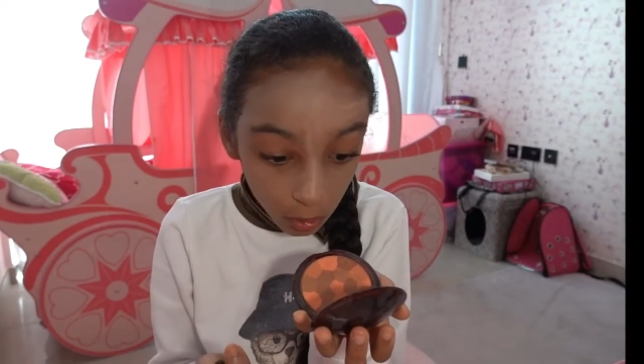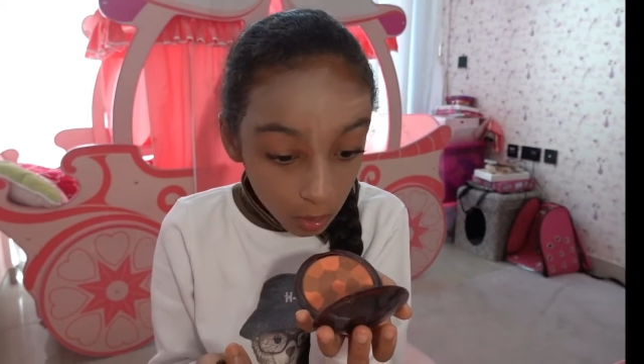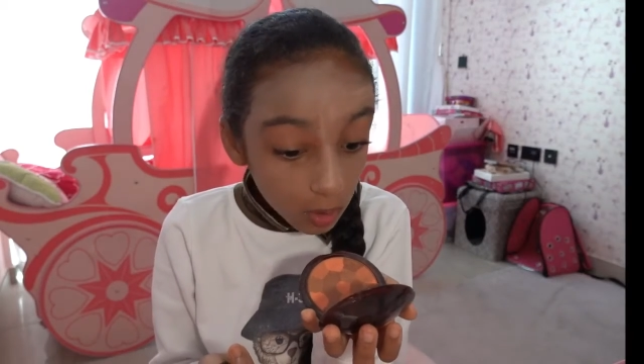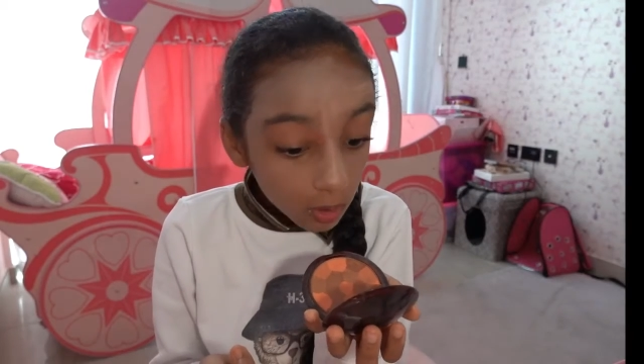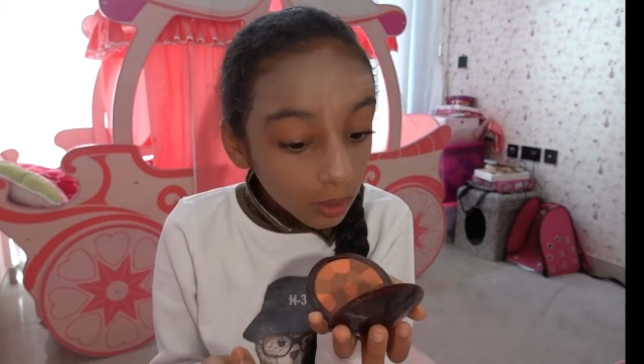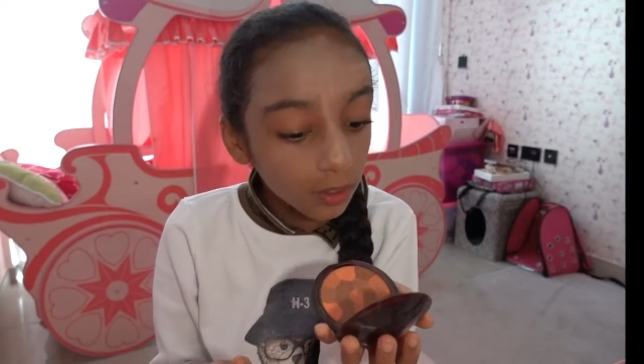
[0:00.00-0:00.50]

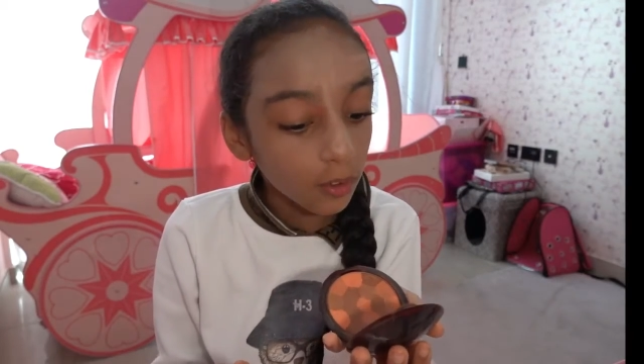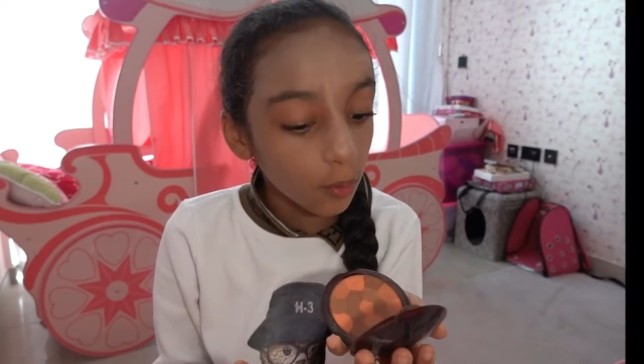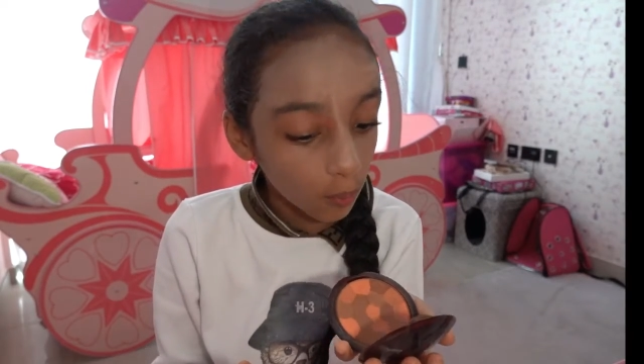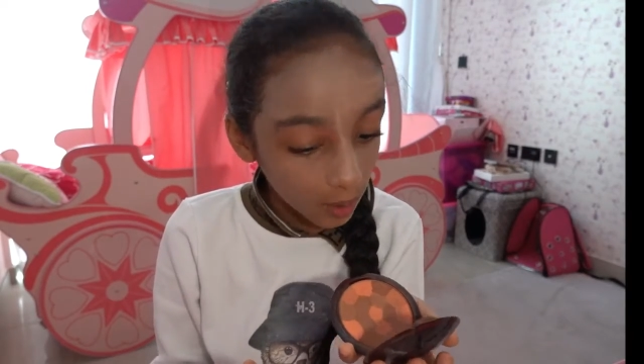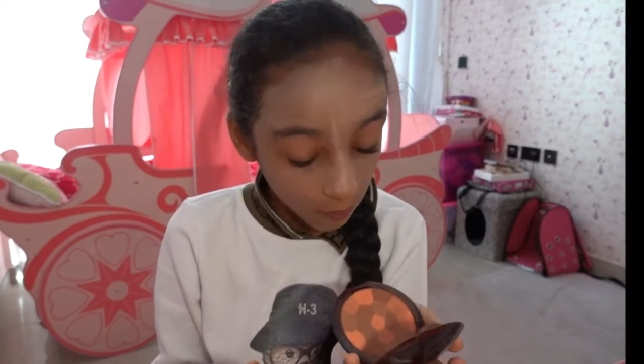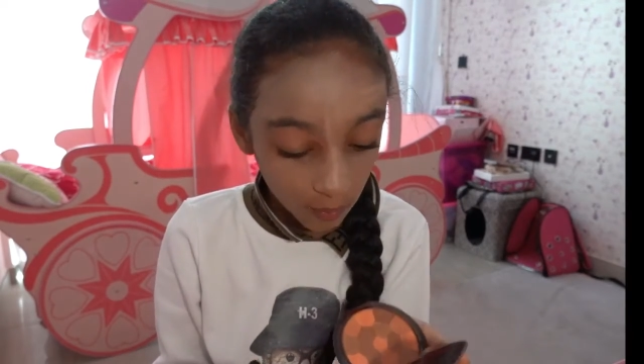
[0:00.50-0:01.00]
looking
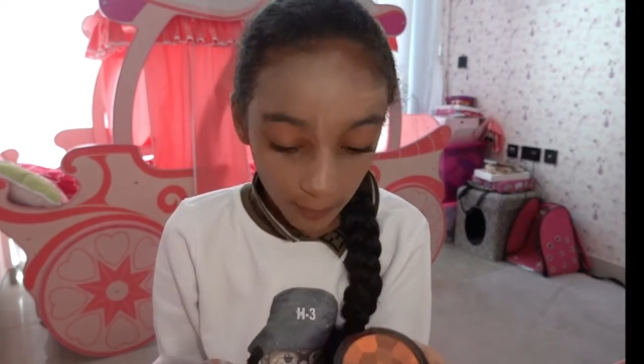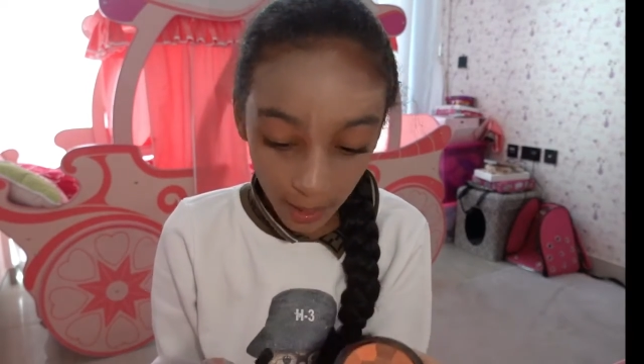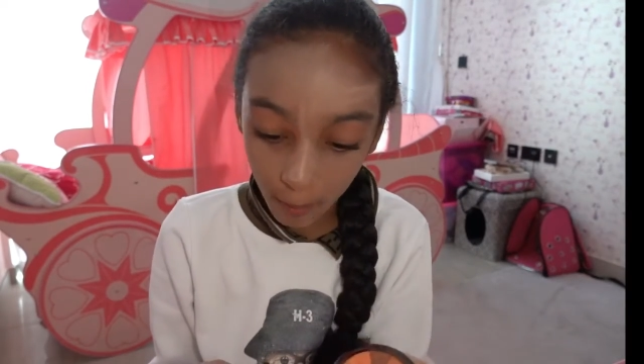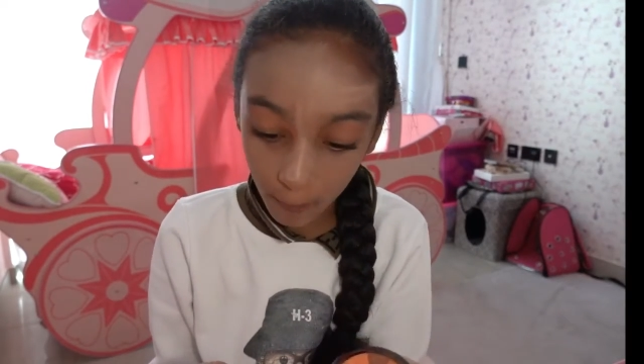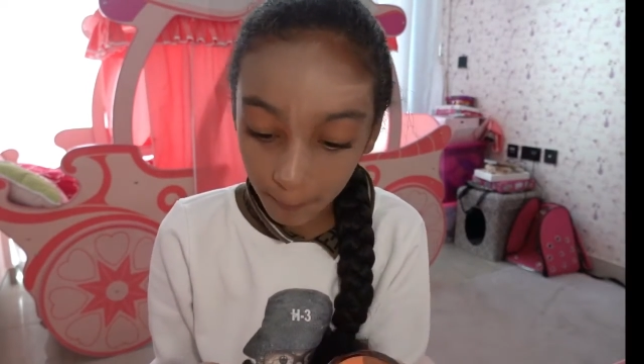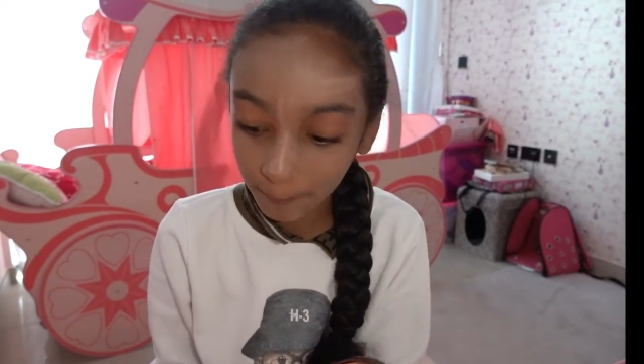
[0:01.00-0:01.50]
great from
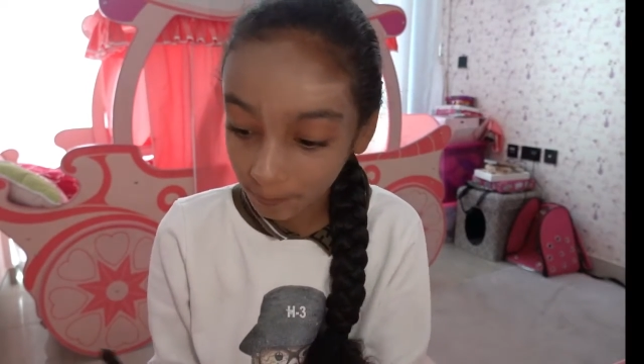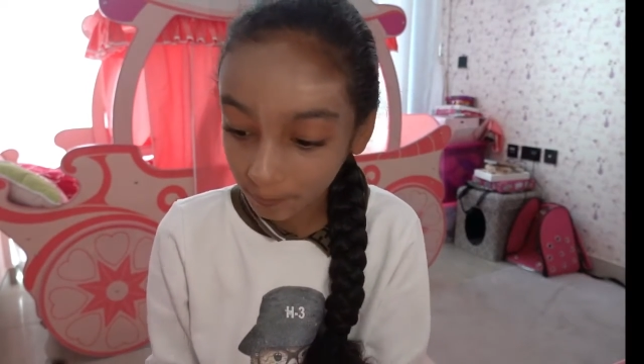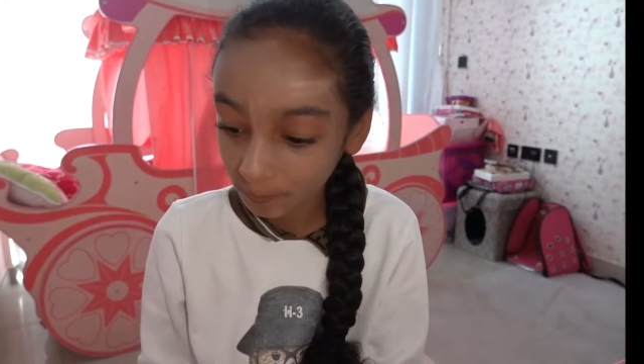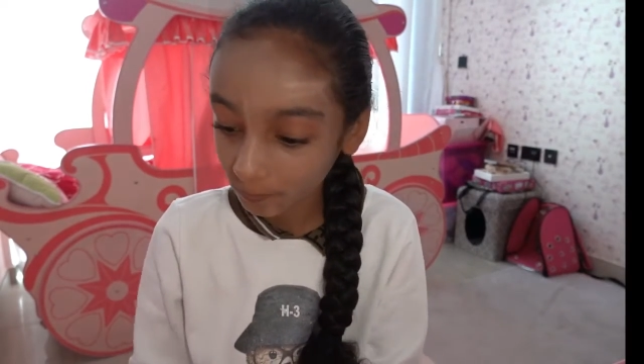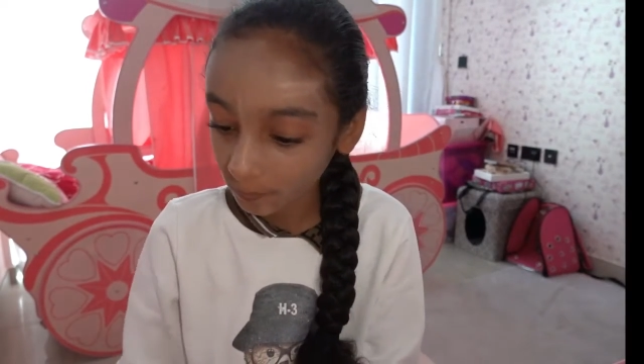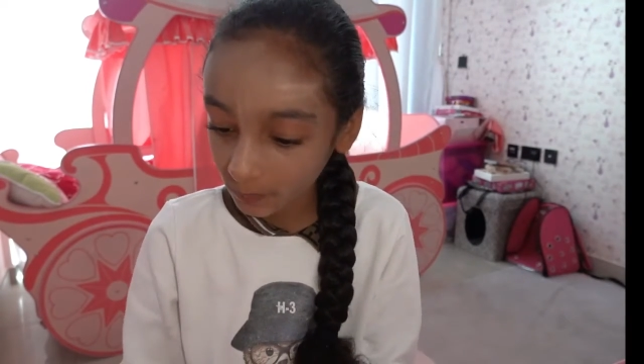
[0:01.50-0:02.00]
now,
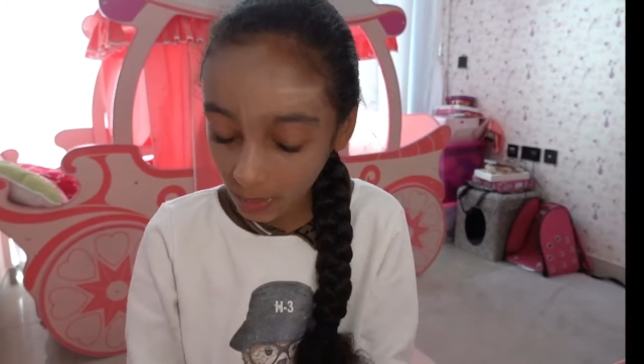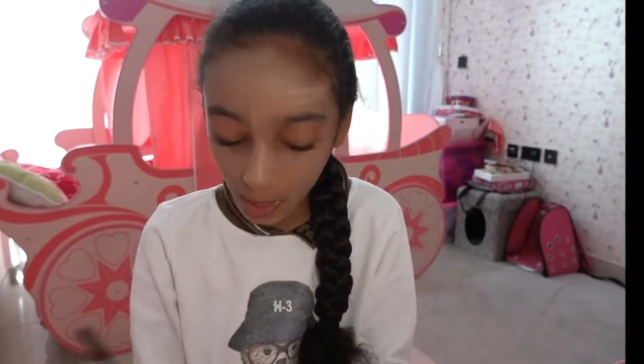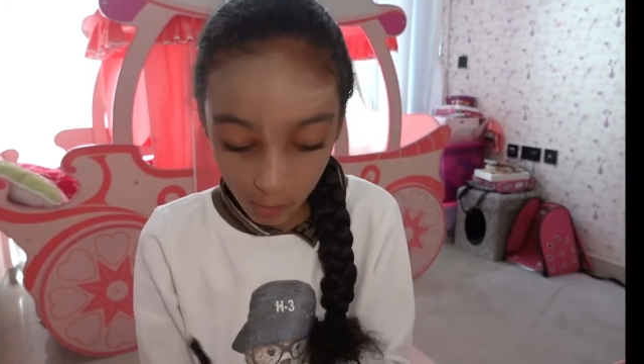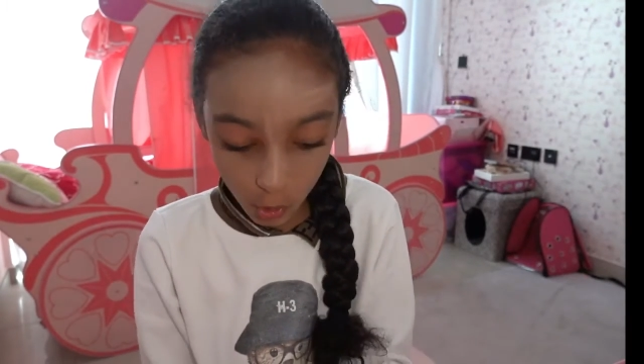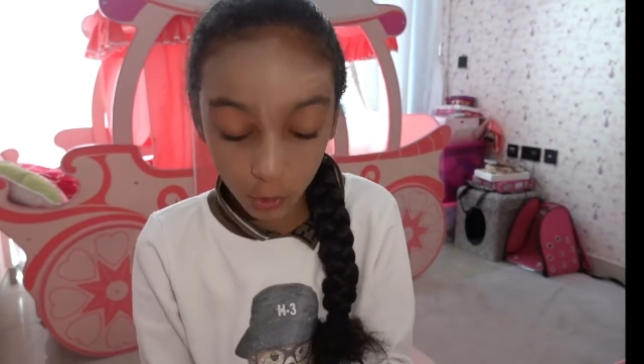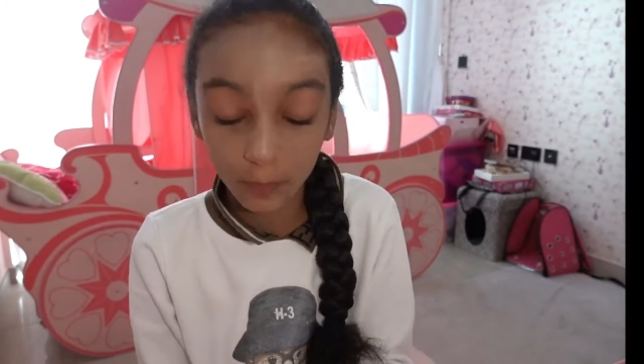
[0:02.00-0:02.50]

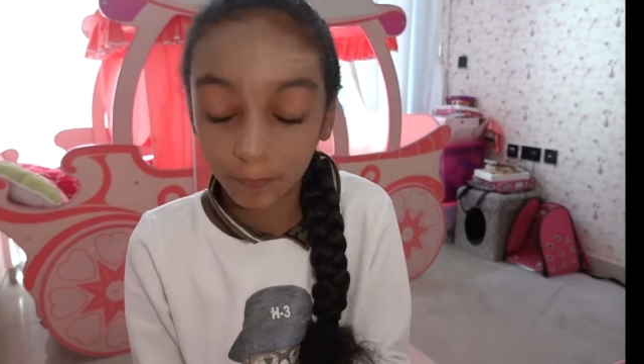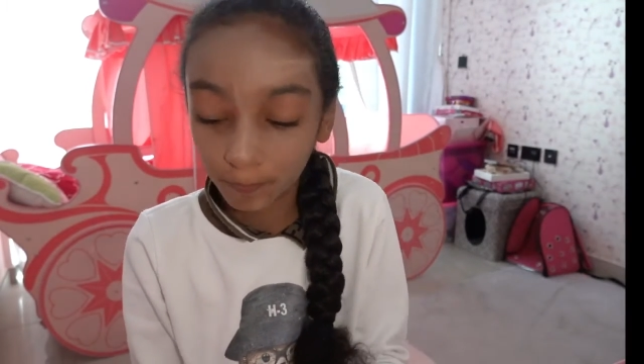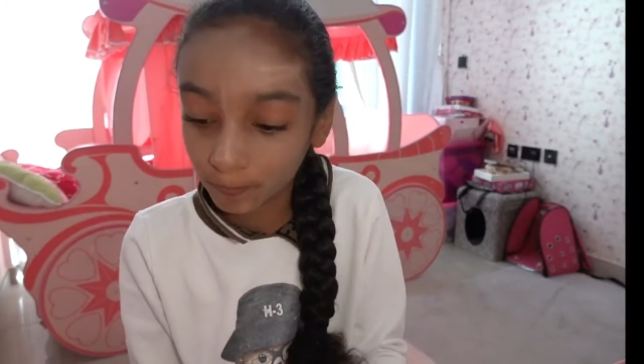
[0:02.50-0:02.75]
I'm sure.